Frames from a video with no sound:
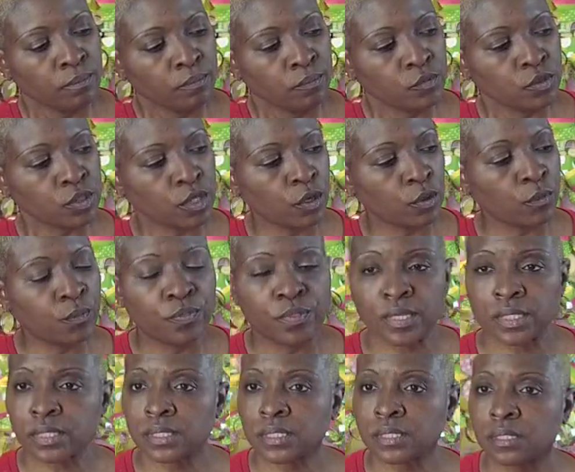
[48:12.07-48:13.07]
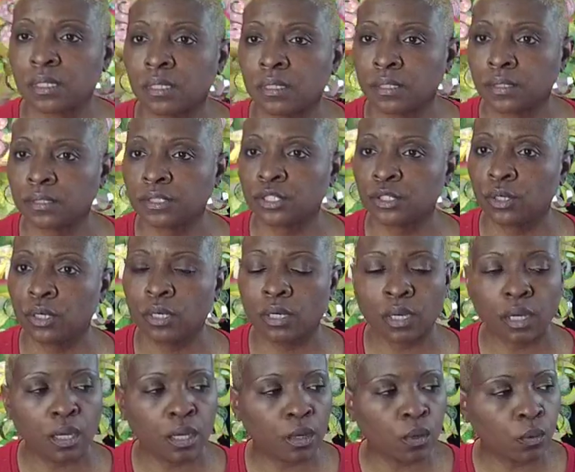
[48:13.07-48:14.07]
So this is going to
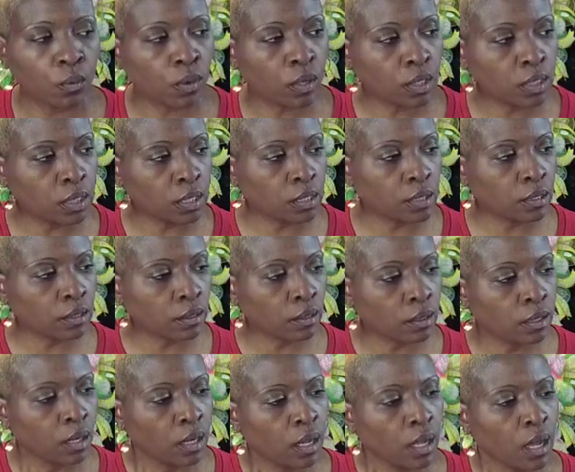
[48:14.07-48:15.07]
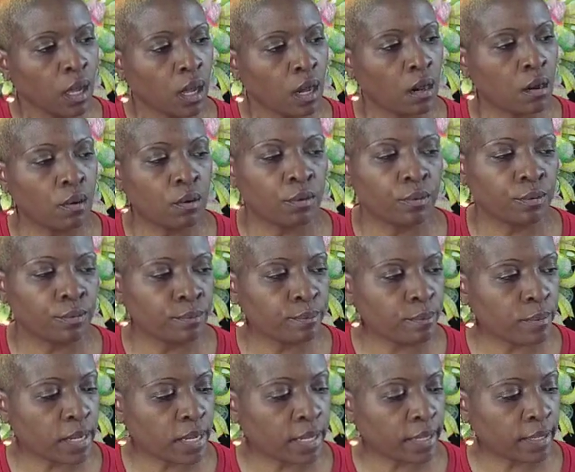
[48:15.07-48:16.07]
go either on
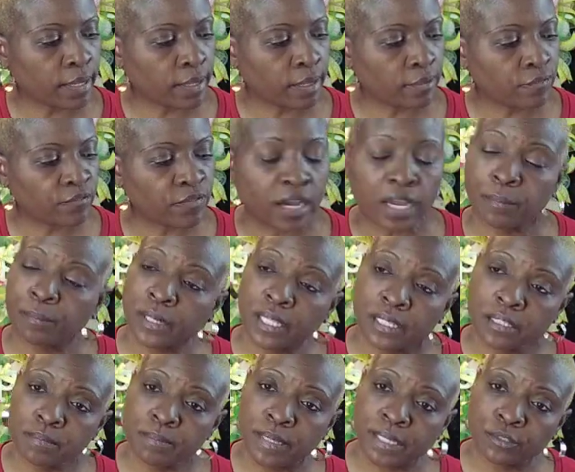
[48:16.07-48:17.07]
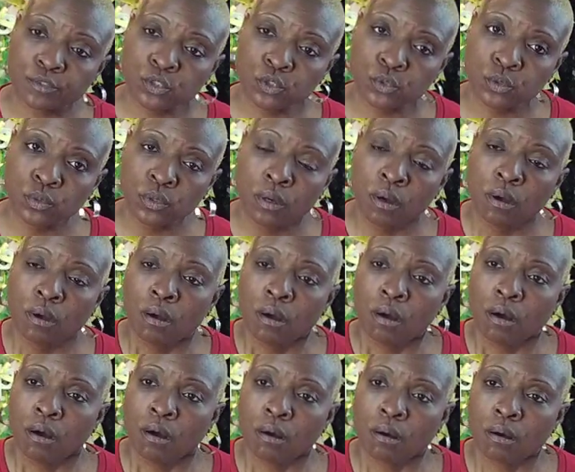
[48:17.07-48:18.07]
my fireplace mantle
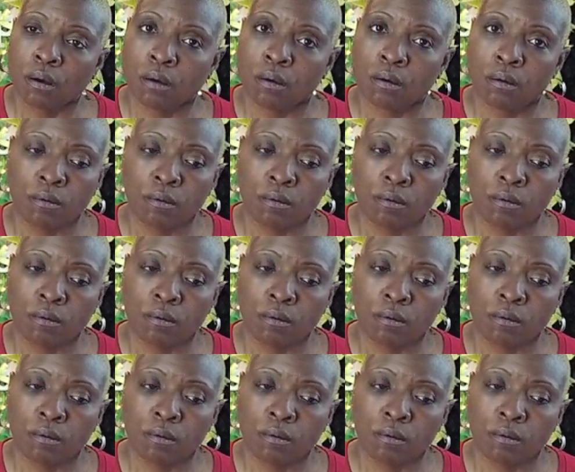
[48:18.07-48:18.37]
or